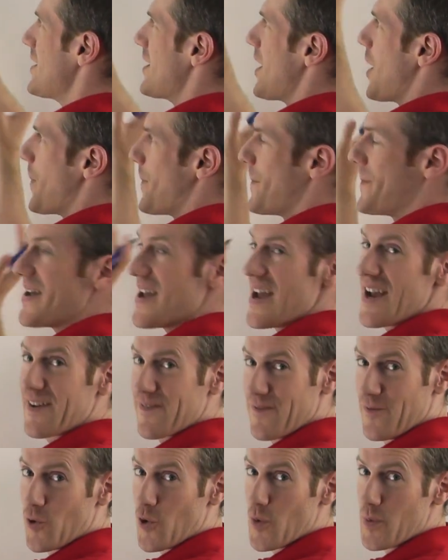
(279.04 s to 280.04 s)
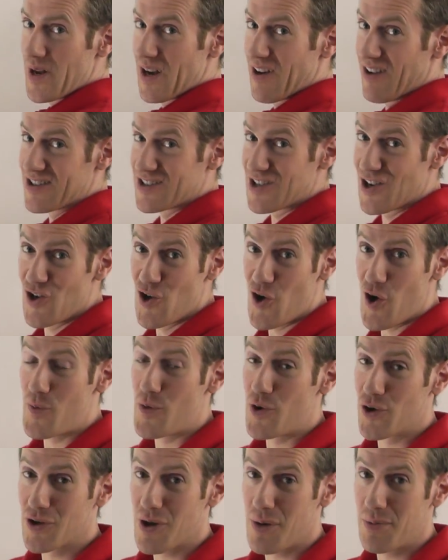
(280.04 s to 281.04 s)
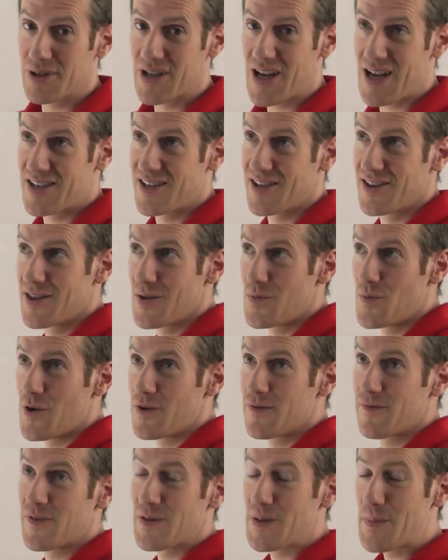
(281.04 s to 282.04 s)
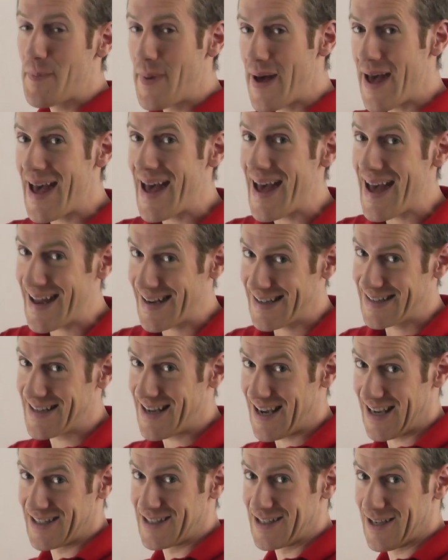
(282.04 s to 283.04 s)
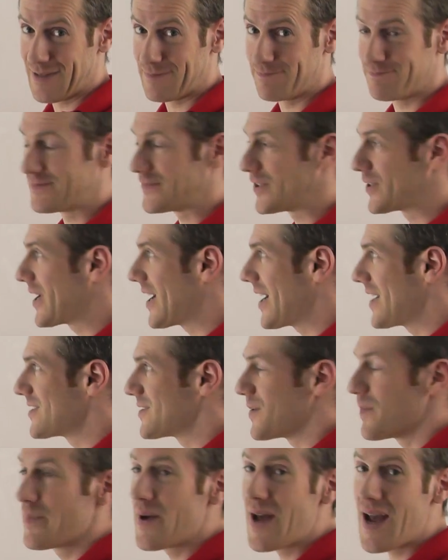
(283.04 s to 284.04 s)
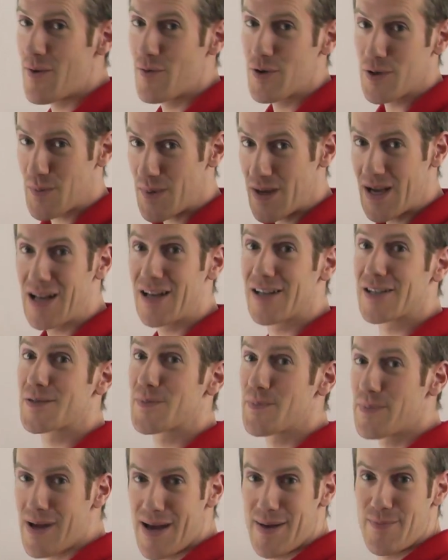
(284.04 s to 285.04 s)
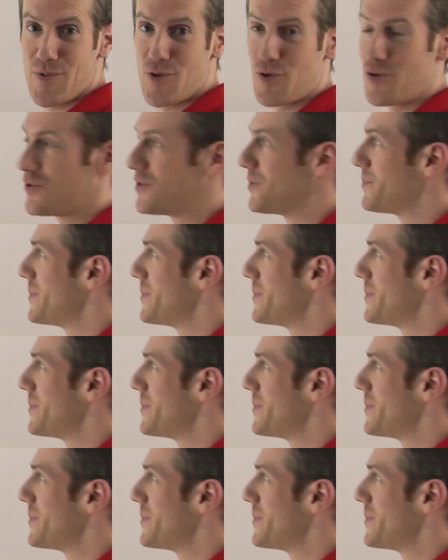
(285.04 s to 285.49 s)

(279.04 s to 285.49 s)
a big formula. It's a lot more complicated than the one for the paired data. Okay, so bear with me, I'll explain what all the